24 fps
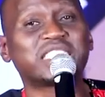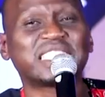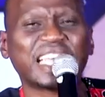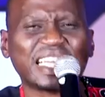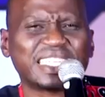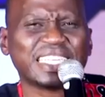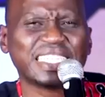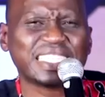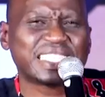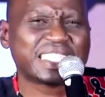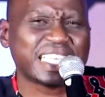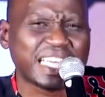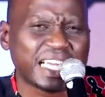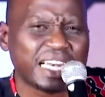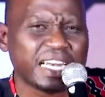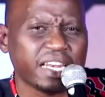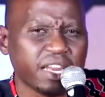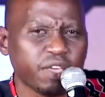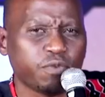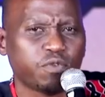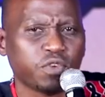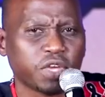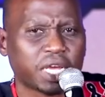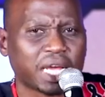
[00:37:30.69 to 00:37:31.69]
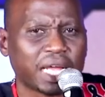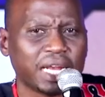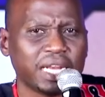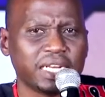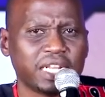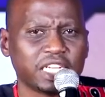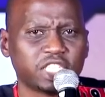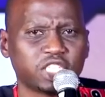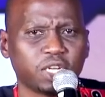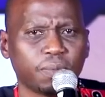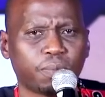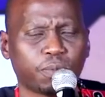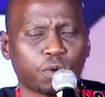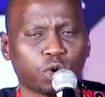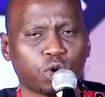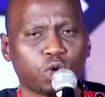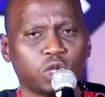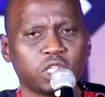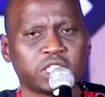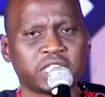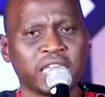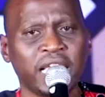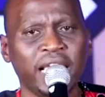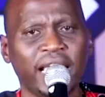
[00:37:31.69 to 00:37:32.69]
certain significant leadership
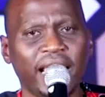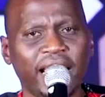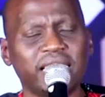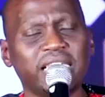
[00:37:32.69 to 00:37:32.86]
roles.